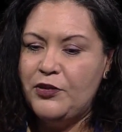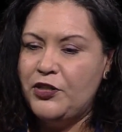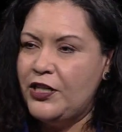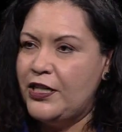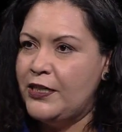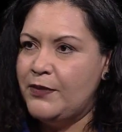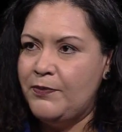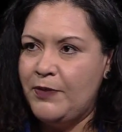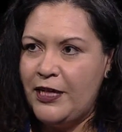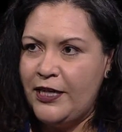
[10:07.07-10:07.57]

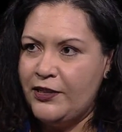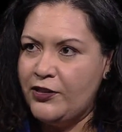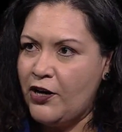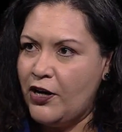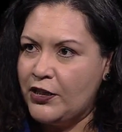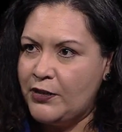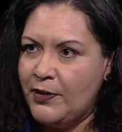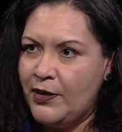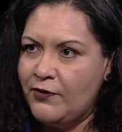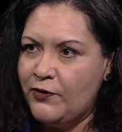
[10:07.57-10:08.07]
She's being
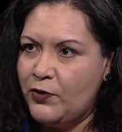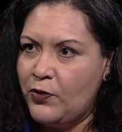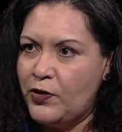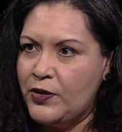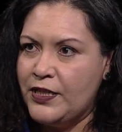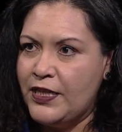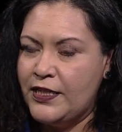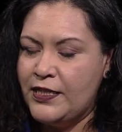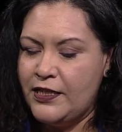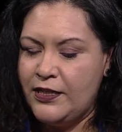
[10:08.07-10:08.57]
talked about, of
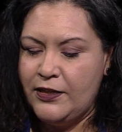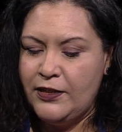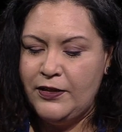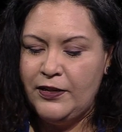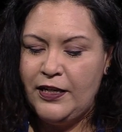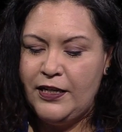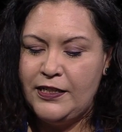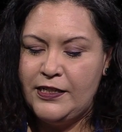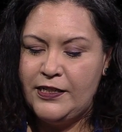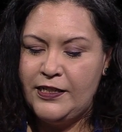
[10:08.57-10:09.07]
course, as
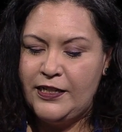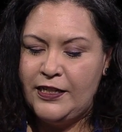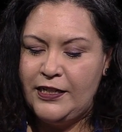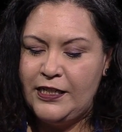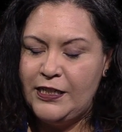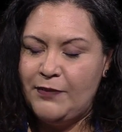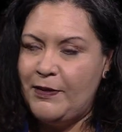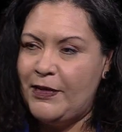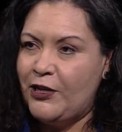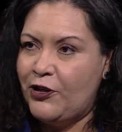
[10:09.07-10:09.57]
the
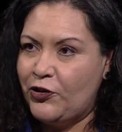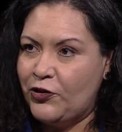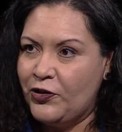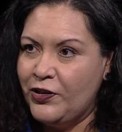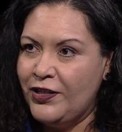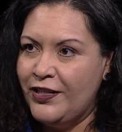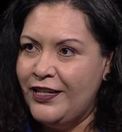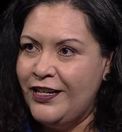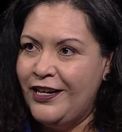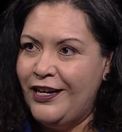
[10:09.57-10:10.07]

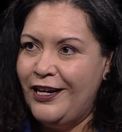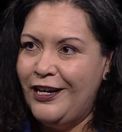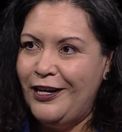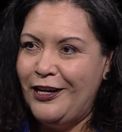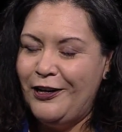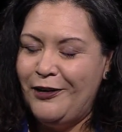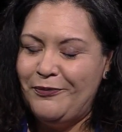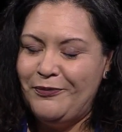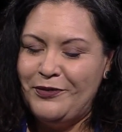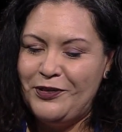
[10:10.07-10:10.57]
speaker,
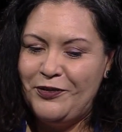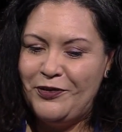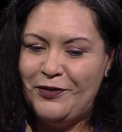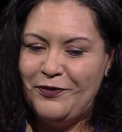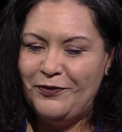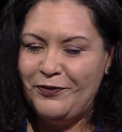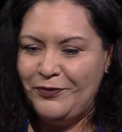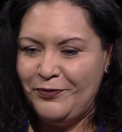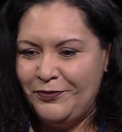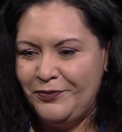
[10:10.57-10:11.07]
sort
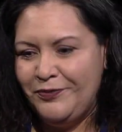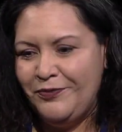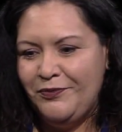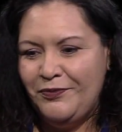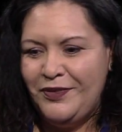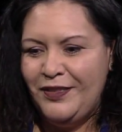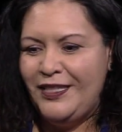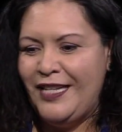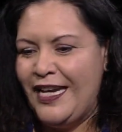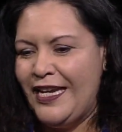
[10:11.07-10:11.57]
of
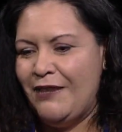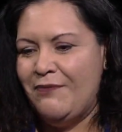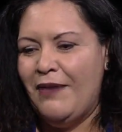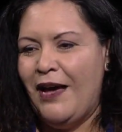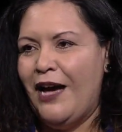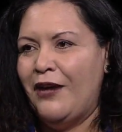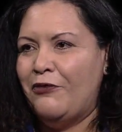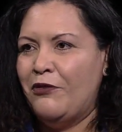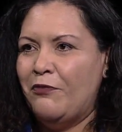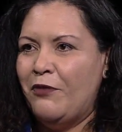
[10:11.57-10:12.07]
taking
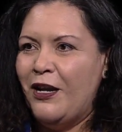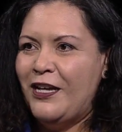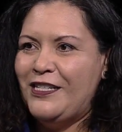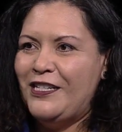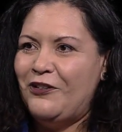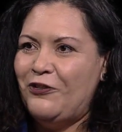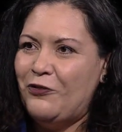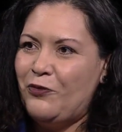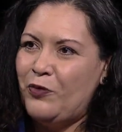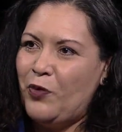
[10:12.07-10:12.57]
back,
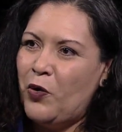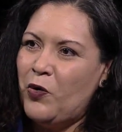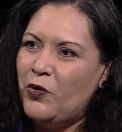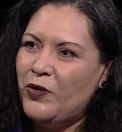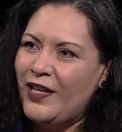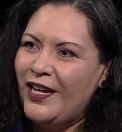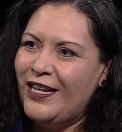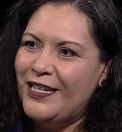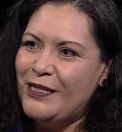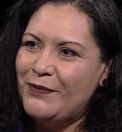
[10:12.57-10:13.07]
reprising her
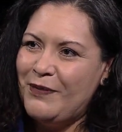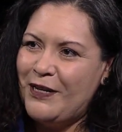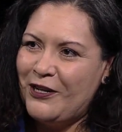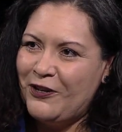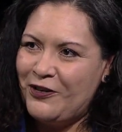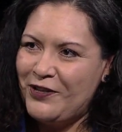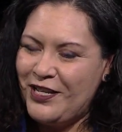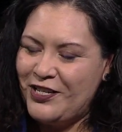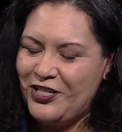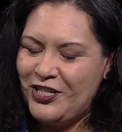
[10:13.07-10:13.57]
role as
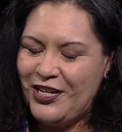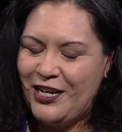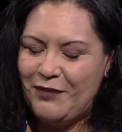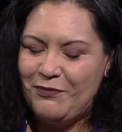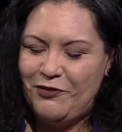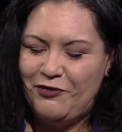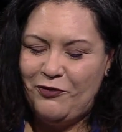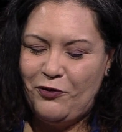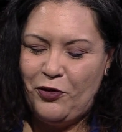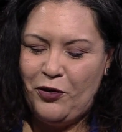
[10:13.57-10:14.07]
speaker that she
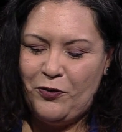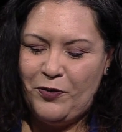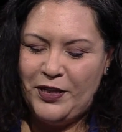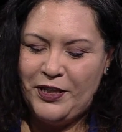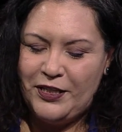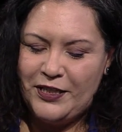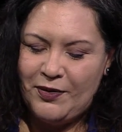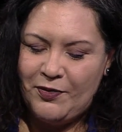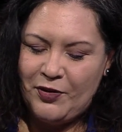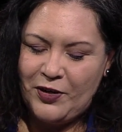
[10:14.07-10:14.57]
had before when
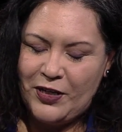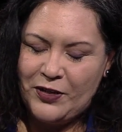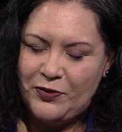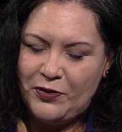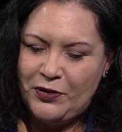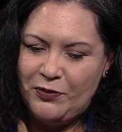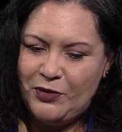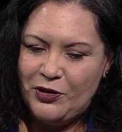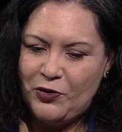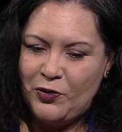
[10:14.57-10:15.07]
the Democrats
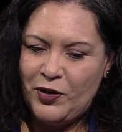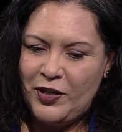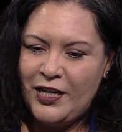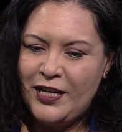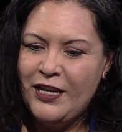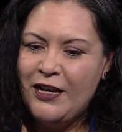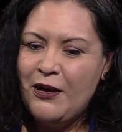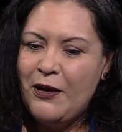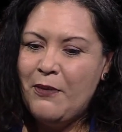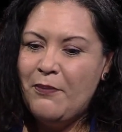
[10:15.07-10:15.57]
were in the majority.